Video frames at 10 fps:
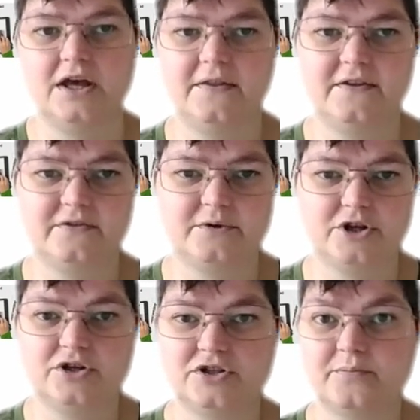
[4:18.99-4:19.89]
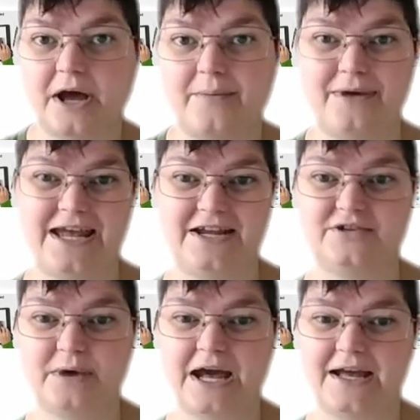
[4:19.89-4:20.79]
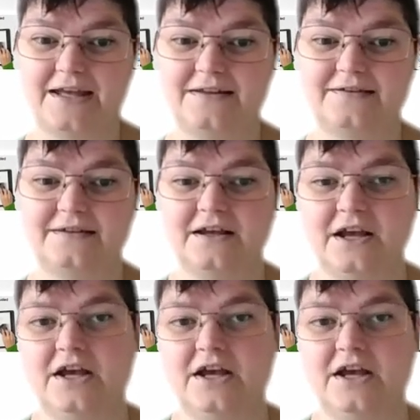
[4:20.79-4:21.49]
And this one you can just buy page packets.